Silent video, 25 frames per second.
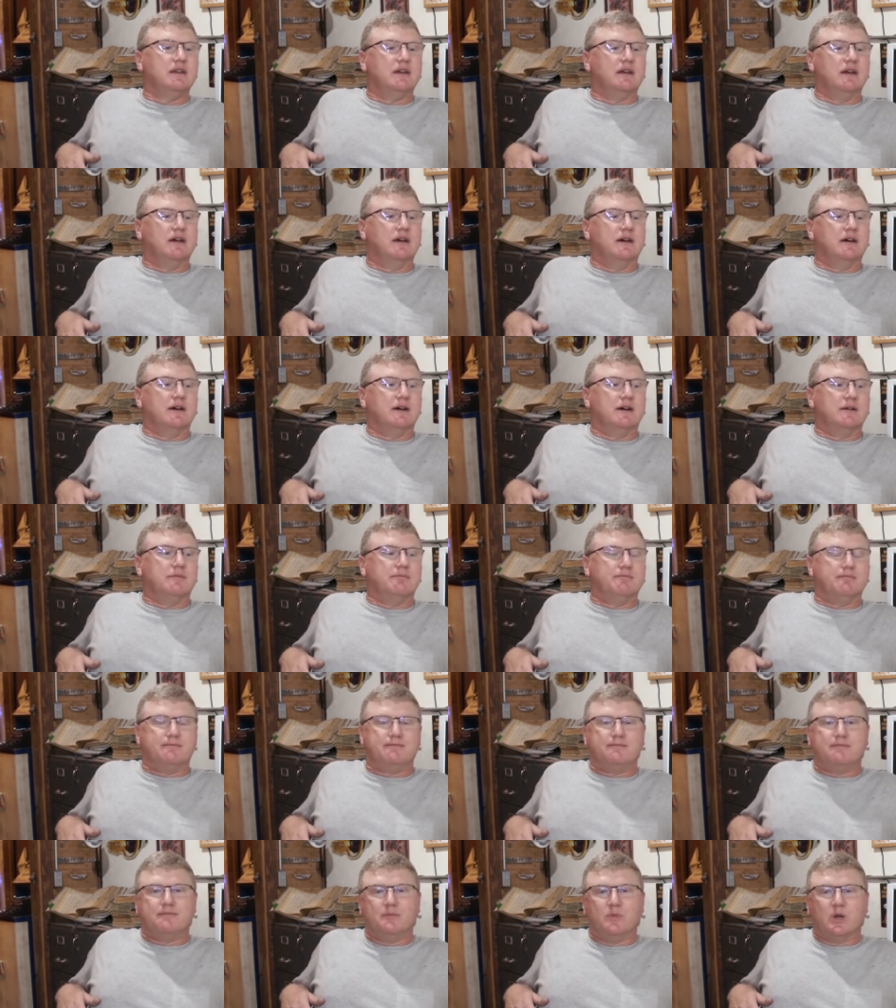
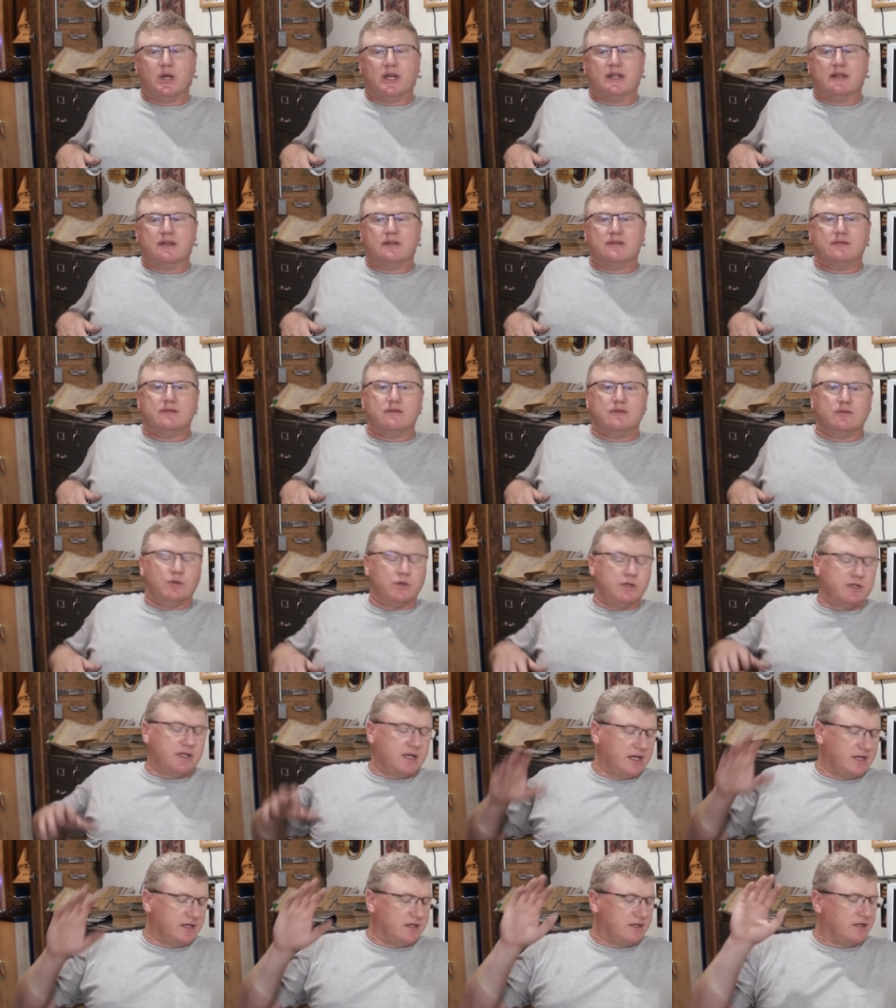but we'll
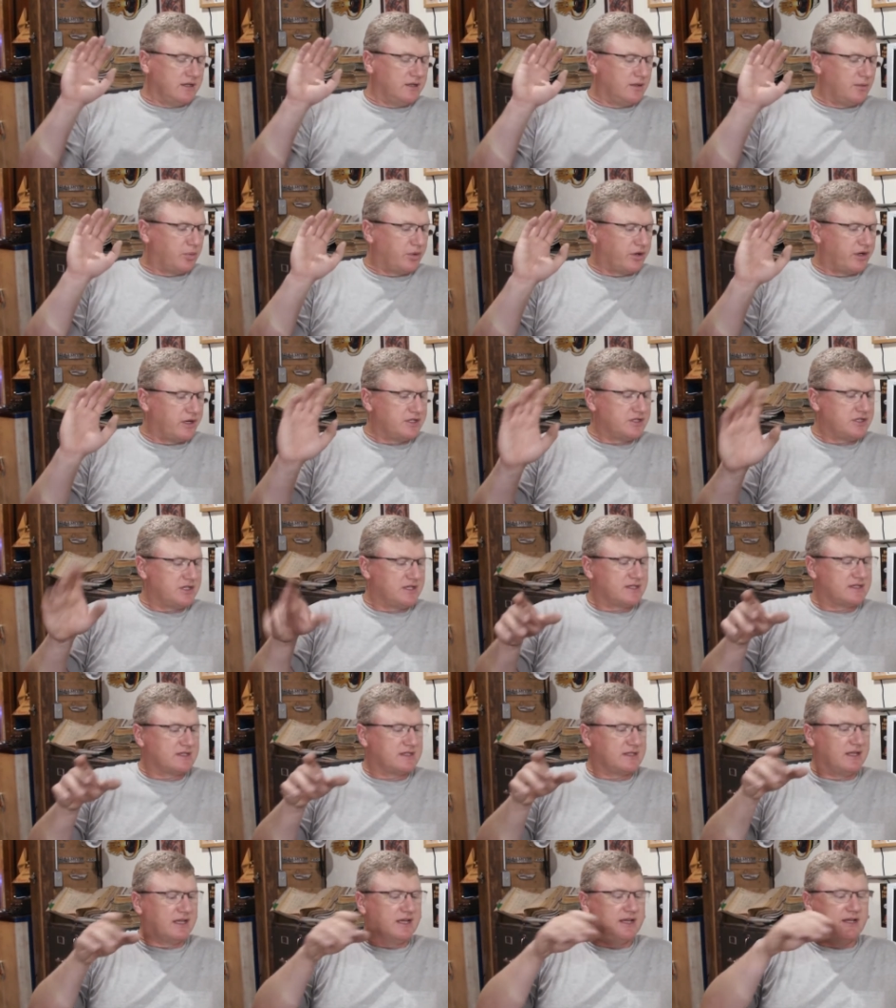get into the
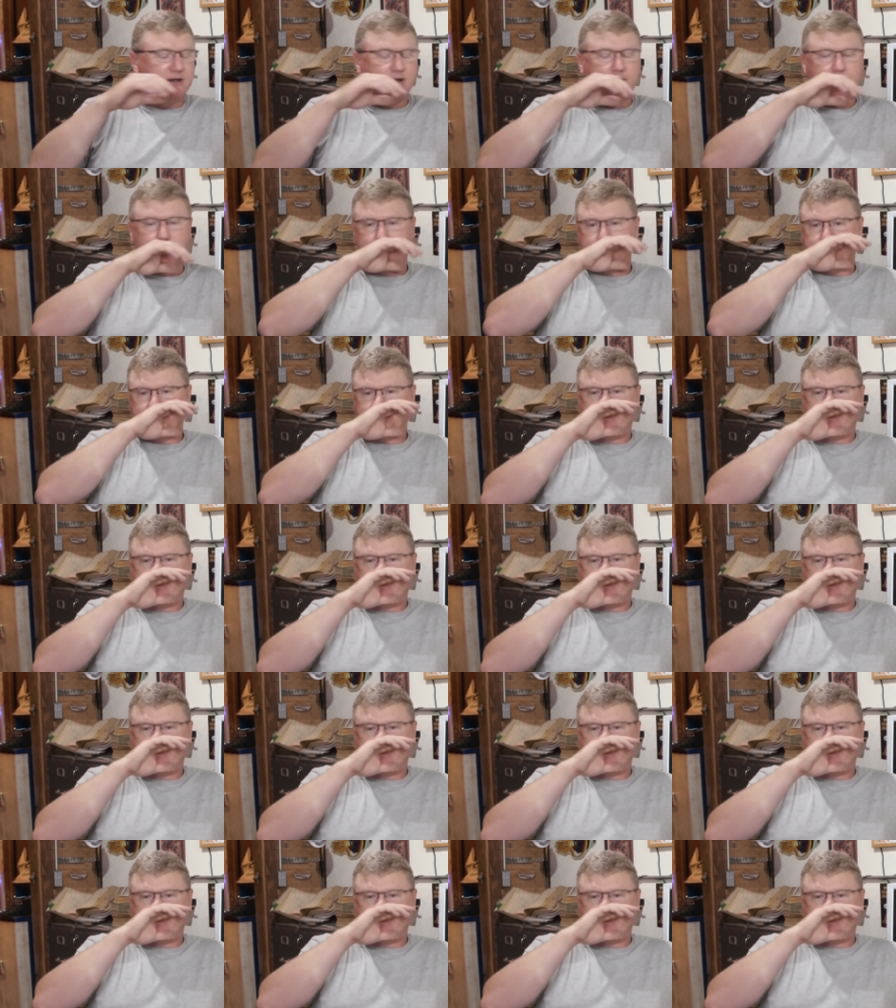projects later.